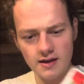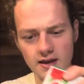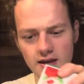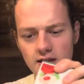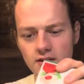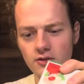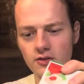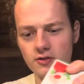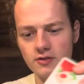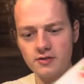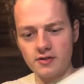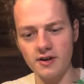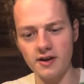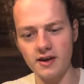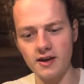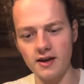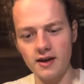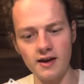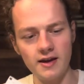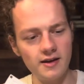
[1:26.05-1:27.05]
it looks
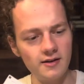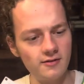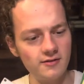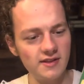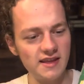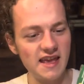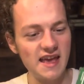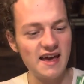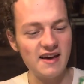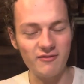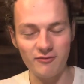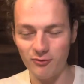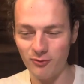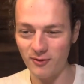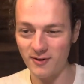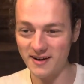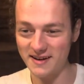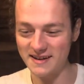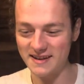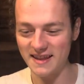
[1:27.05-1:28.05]
like I only have
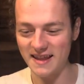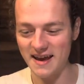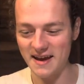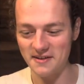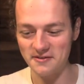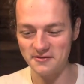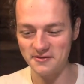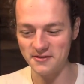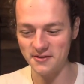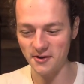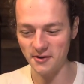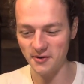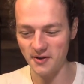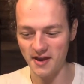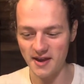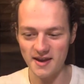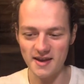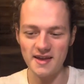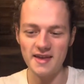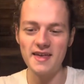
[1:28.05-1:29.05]
one left, okay?